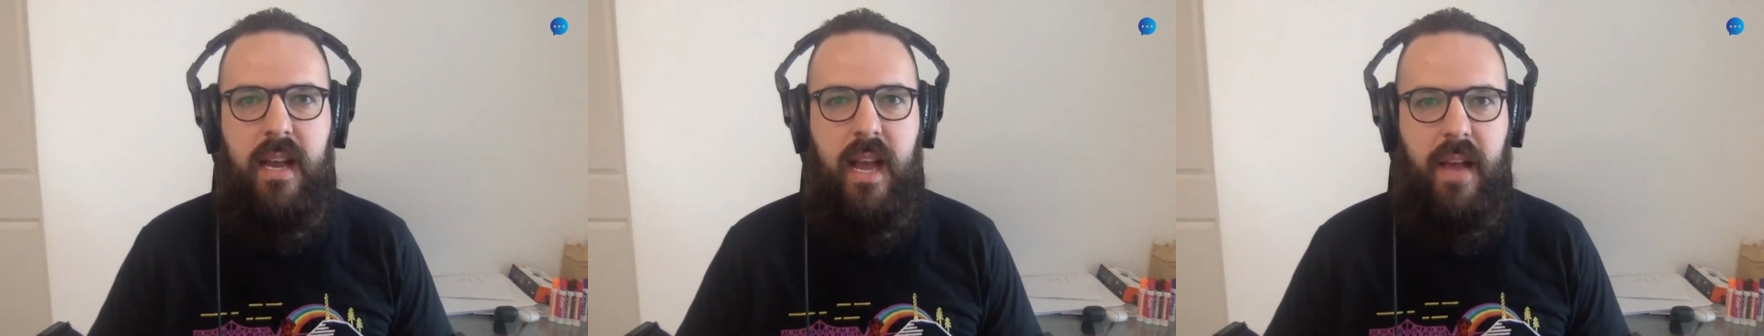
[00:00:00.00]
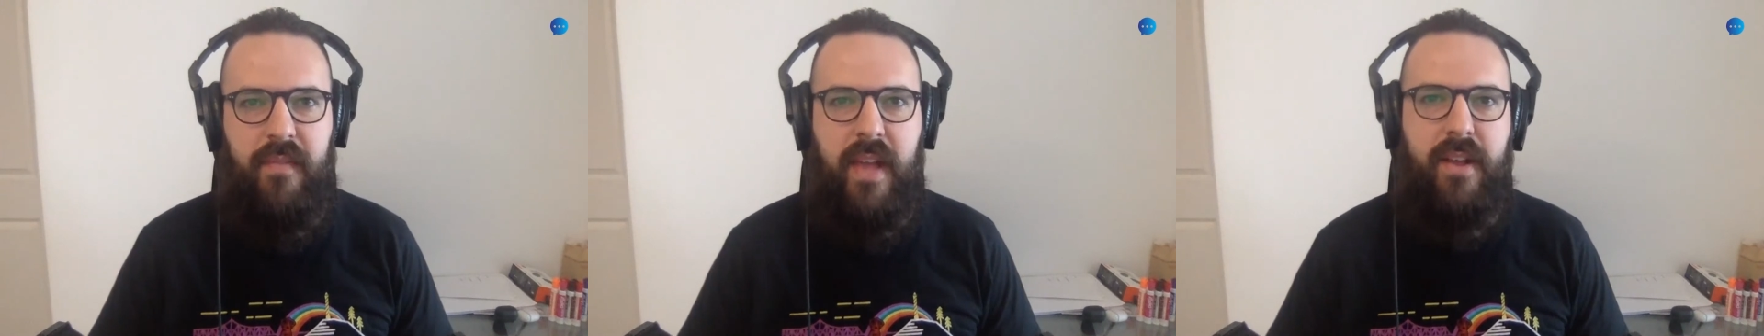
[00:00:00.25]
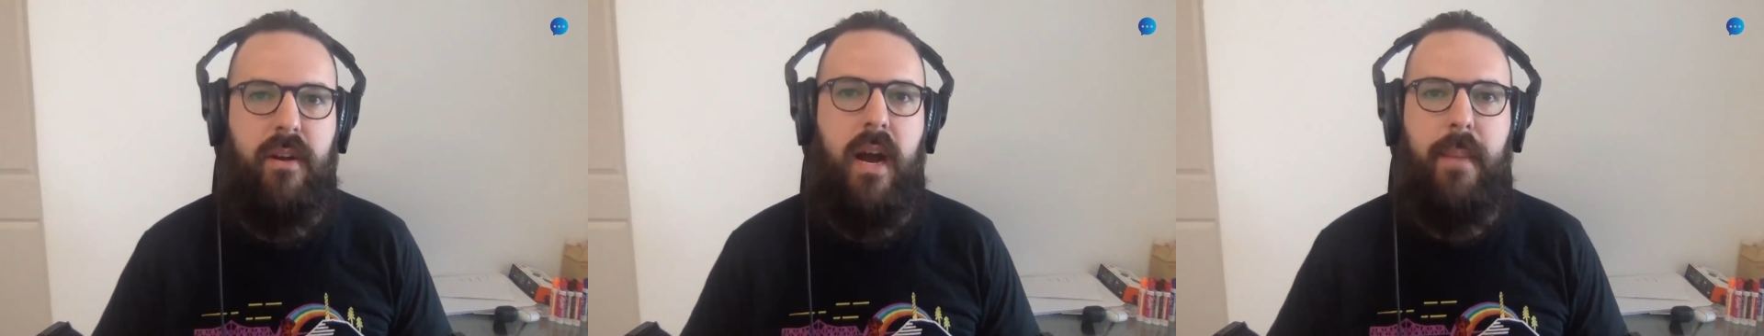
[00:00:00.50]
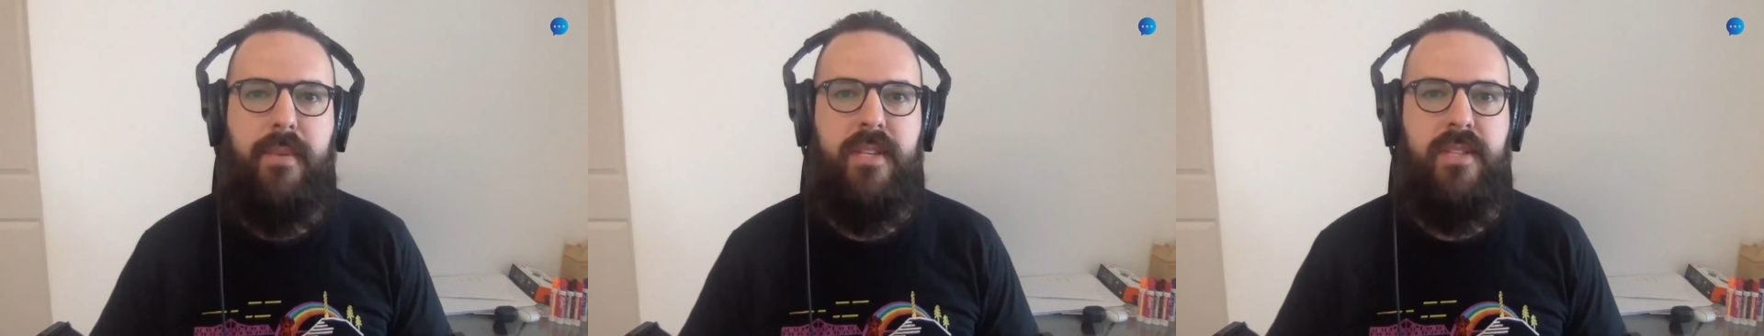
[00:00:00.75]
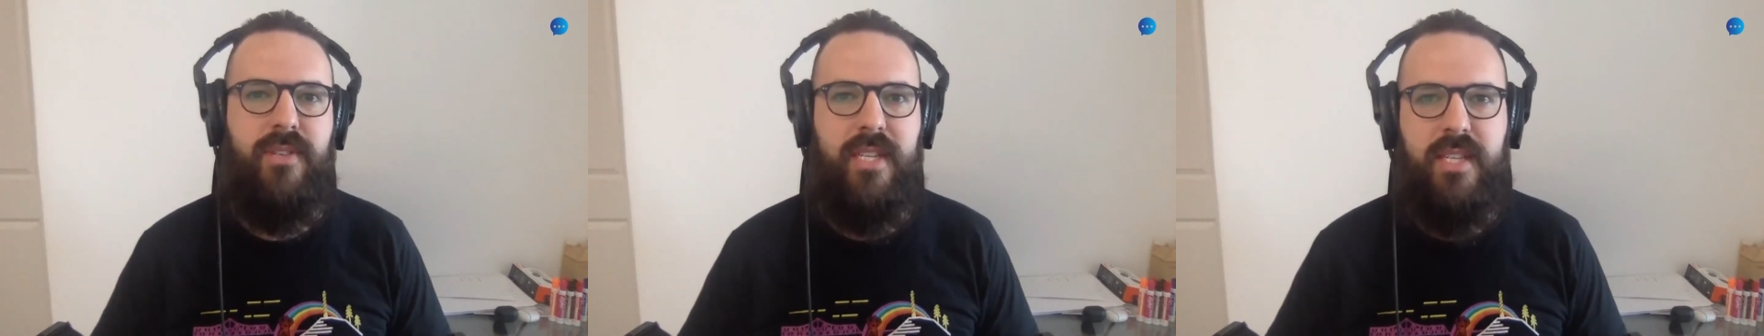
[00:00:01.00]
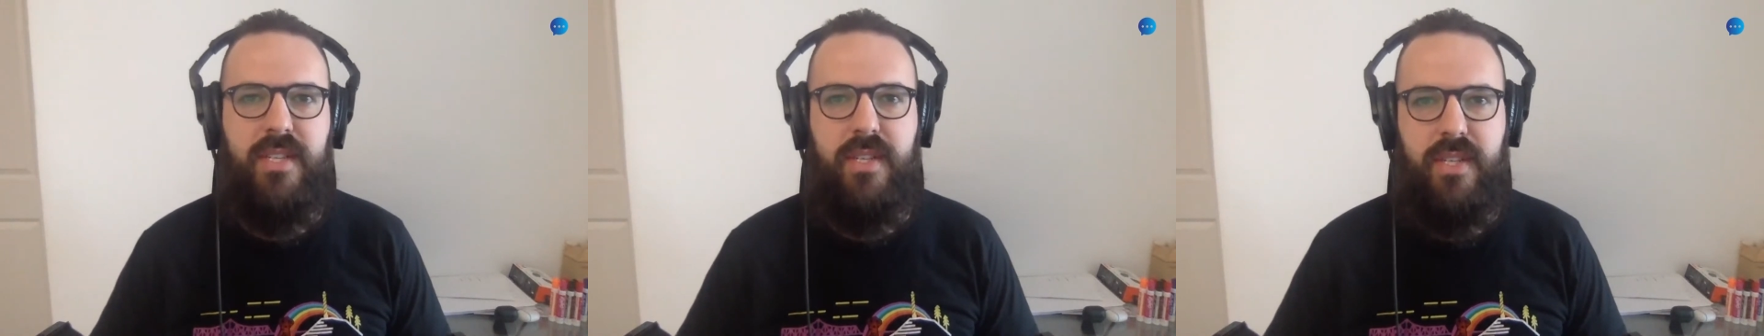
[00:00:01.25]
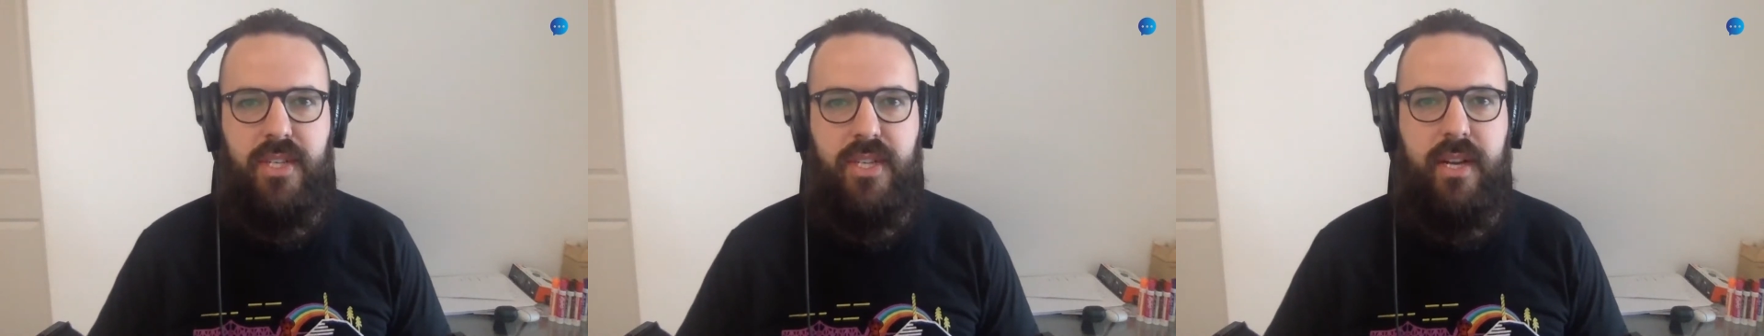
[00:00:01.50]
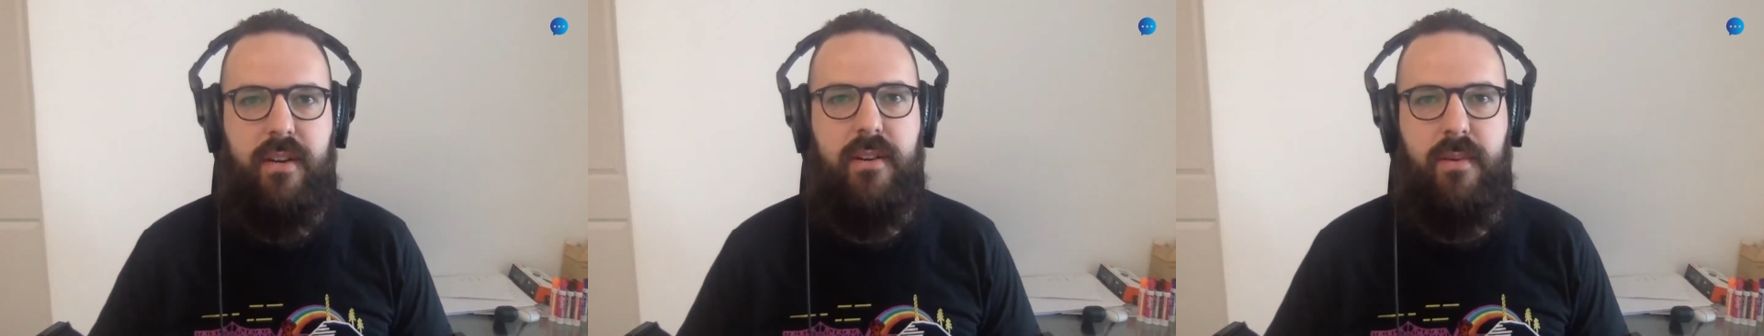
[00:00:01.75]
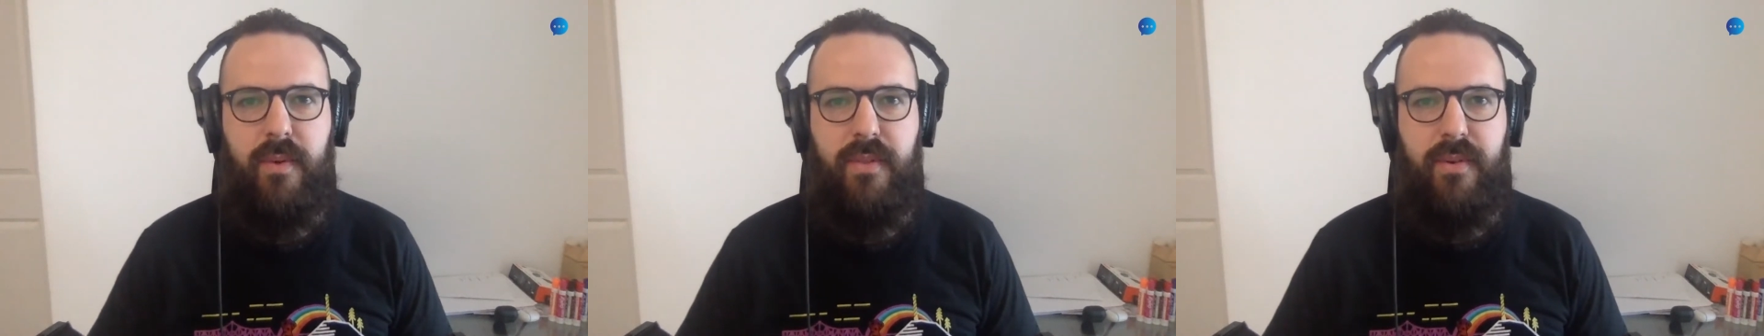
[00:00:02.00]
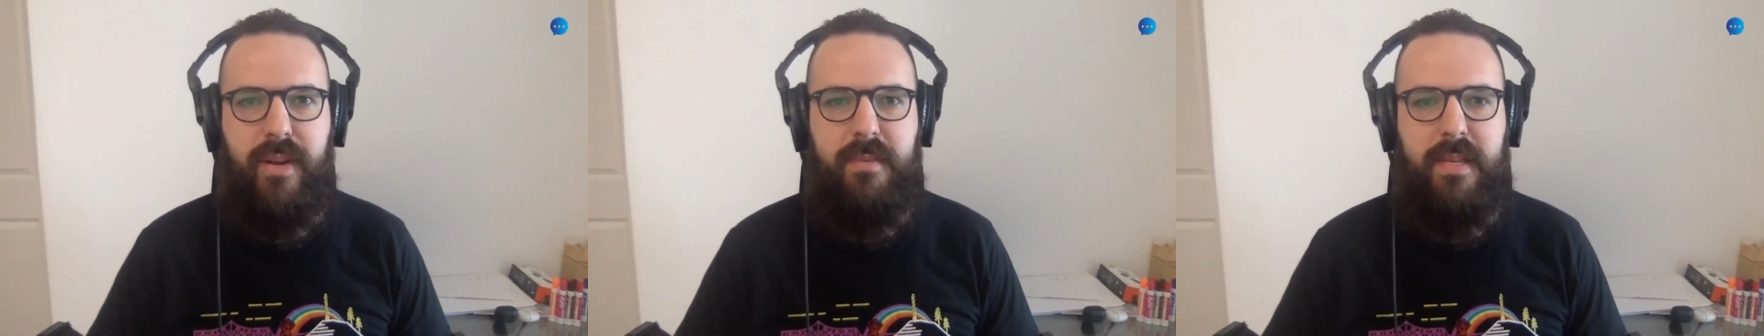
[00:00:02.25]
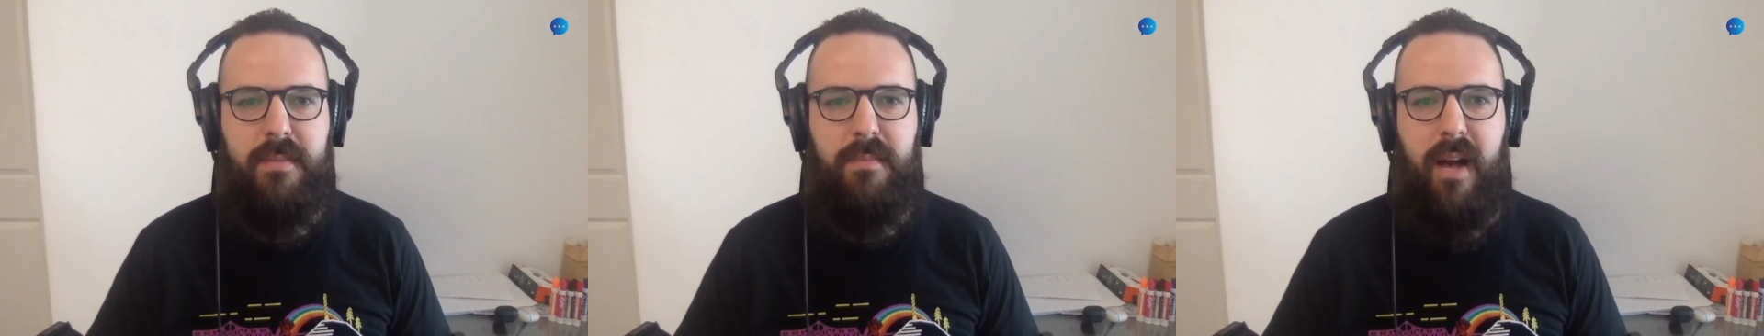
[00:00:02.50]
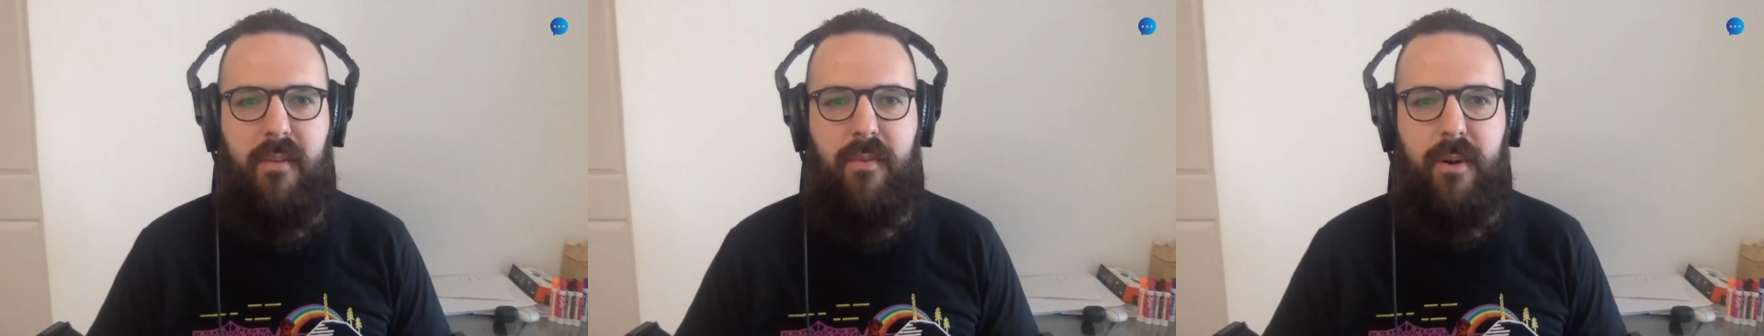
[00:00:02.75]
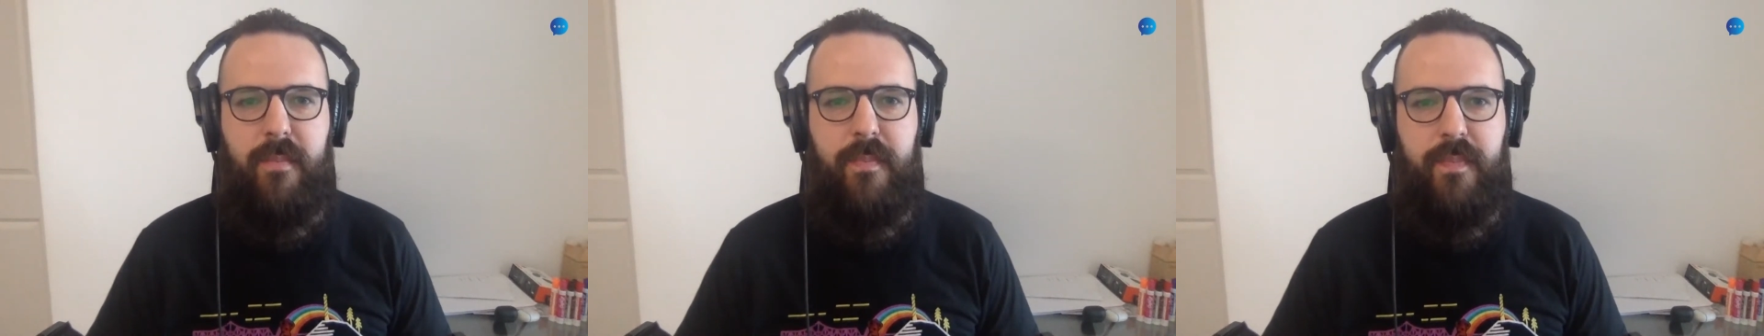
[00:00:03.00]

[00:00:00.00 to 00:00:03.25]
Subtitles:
and that your opt-ins are easily shared with your SMS platform.